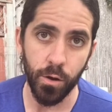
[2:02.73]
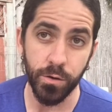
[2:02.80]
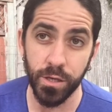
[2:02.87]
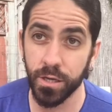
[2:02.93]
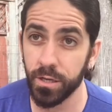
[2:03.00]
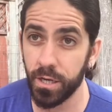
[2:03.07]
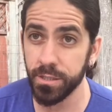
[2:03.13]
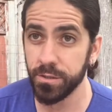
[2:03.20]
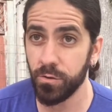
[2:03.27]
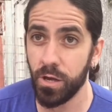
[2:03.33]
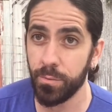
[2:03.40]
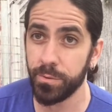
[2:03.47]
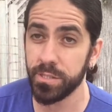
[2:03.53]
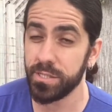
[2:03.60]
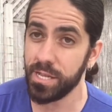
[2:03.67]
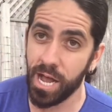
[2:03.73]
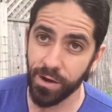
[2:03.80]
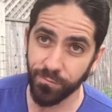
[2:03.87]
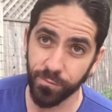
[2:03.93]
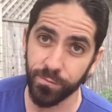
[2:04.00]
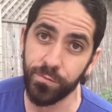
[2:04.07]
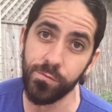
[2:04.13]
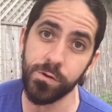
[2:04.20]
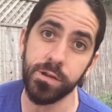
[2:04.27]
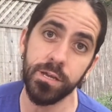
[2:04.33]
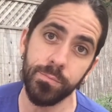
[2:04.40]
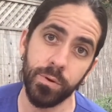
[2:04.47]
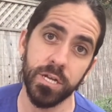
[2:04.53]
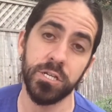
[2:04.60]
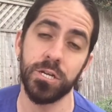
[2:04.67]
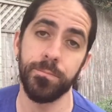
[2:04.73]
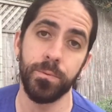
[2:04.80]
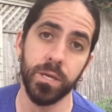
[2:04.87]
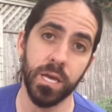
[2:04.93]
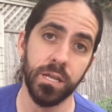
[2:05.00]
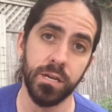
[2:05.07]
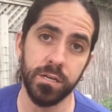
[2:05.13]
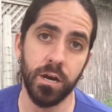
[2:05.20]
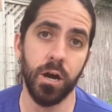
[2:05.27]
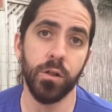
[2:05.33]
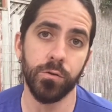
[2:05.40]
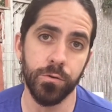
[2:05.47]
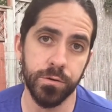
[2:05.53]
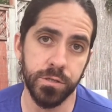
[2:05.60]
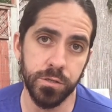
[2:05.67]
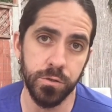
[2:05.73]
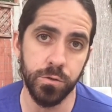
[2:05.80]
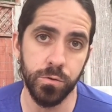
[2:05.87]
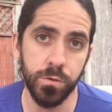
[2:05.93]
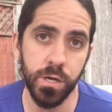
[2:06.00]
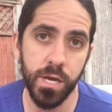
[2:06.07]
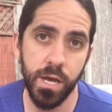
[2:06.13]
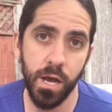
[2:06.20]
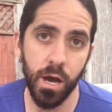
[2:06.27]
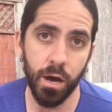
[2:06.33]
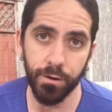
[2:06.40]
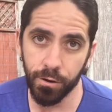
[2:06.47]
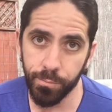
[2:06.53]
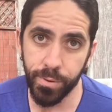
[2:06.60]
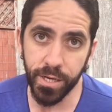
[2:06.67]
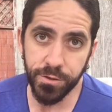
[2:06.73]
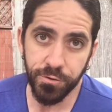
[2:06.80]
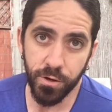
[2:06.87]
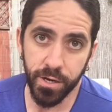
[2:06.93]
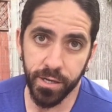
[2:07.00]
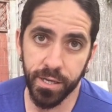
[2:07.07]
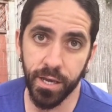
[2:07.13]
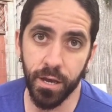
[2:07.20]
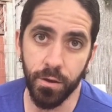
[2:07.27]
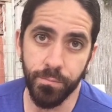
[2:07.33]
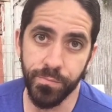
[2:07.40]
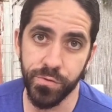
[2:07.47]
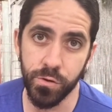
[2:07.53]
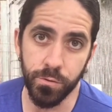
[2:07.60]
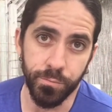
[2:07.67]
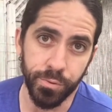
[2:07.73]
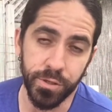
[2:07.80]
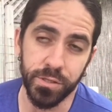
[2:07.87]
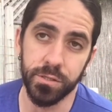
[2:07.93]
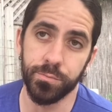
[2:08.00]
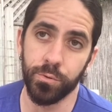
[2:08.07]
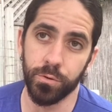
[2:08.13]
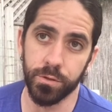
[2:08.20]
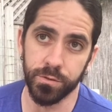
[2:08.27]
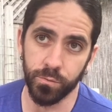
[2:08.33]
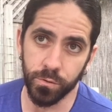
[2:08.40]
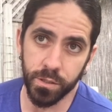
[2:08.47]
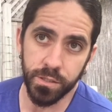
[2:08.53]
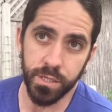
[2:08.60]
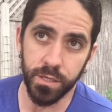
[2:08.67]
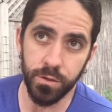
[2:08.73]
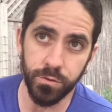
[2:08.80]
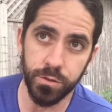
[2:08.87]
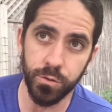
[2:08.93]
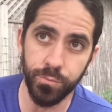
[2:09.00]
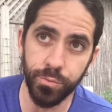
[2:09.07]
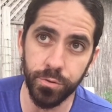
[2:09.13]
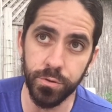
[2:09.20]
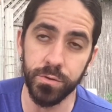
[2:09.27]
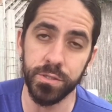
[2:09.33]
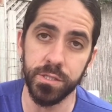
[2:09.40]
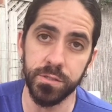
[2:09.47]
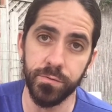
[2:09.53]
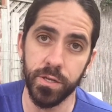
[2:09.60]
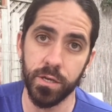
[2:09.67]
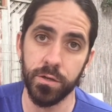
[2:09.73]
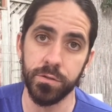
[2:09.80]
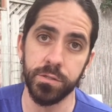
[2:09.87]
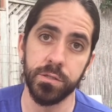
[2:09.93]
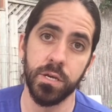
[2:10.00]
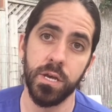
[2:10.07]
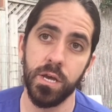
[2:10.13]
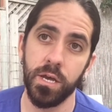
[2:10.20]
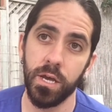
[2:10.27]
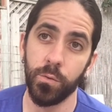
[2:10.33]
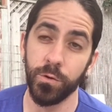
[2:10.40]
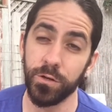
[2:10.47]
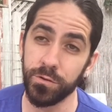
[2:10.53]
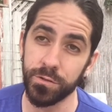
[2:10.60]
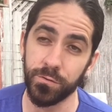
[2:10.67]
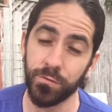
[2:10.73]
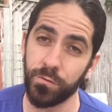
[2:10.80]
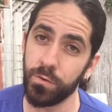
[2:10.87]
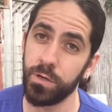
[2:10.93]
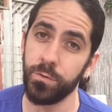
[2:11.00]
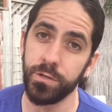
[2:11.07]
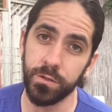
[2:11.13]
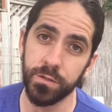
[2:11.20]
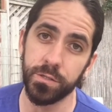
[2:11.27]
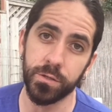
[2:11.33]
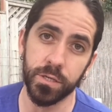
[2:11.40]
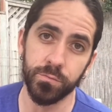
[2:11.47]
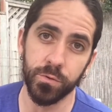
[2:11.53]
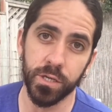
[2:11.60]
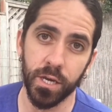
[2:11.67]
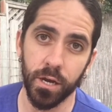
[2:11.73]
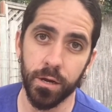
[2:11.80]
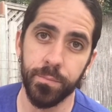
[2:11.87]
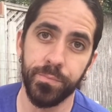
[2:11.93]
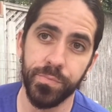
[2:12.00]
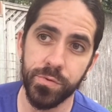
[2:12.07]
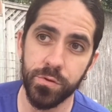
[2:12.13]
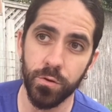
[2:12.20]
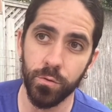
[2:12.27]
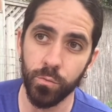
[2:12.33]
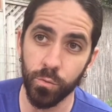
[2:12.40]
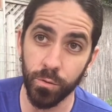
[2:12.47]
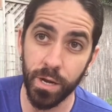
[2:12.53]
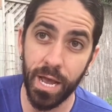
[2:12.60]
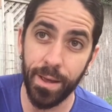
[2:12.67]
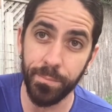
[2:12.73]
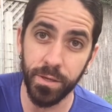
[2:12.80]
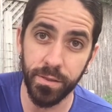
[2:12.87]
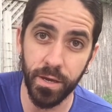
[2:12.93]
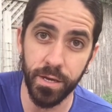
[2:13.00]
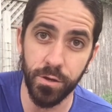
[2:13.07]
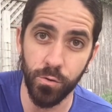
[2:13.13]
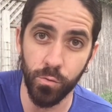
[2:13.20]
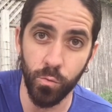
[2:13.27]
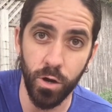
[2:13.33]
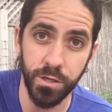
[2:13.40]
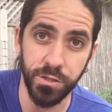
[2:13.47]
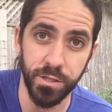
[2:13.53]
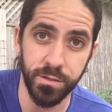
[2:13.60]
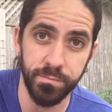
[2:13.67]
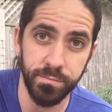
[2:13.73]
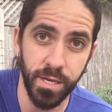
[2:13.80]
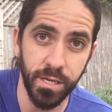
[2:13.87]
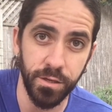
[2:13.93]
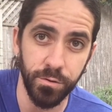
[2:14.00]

You can also help us not for free by chipping in a dollar or two on our Patreon account. So please support us. We'll continue to produce these videos. We do this for free. We do this because we care. So we're happy that you're watching. Thank